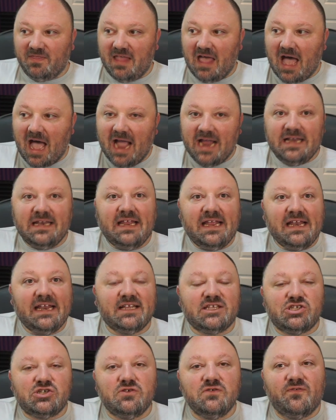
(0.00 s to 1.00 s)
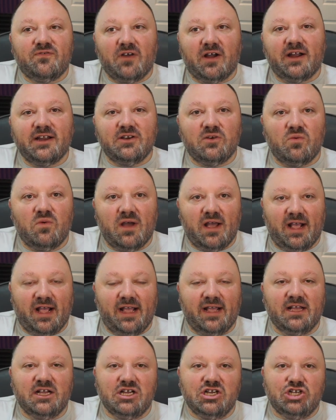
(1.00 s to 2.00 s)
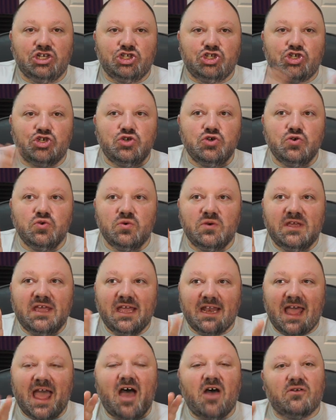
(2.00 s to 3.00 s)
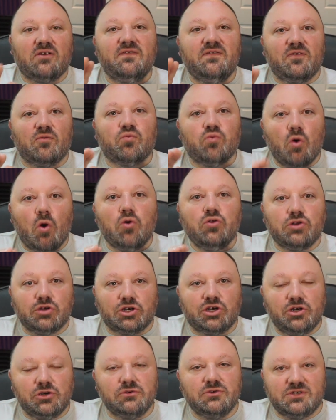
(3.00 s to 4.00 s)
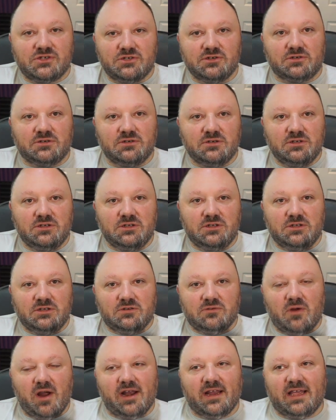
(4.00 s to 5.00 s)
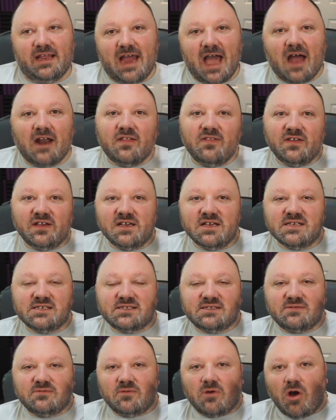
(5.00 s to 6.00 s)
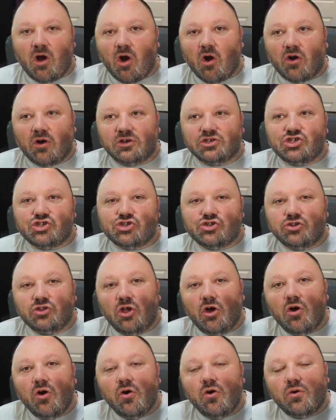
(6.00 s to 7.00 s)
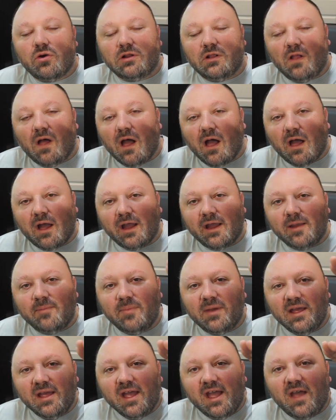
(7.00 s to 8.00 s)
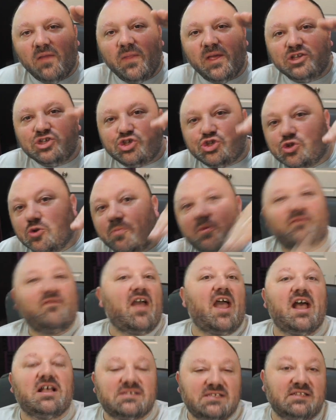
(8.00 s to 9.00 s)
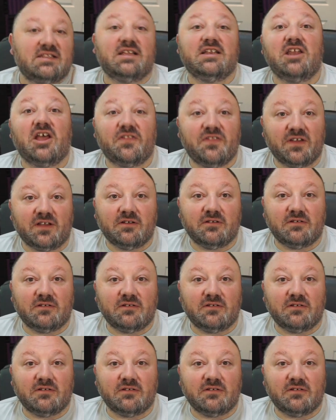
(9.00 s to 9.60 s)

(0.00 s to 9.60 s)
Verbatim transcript: I needed to find a way to get out of the roller coaster, right? Get out of this hard, slow climb and then super fast and then nothing.